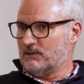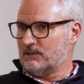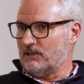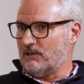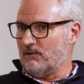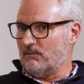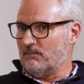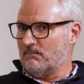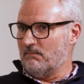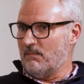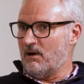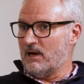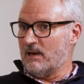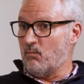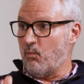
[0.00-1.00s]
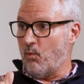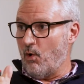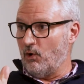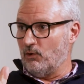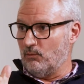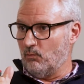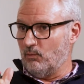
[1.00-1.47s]
So my
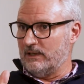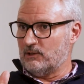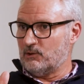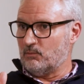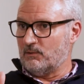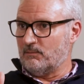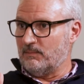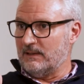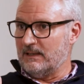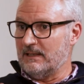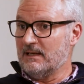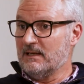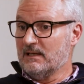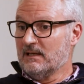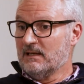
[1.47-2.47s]
one wish would be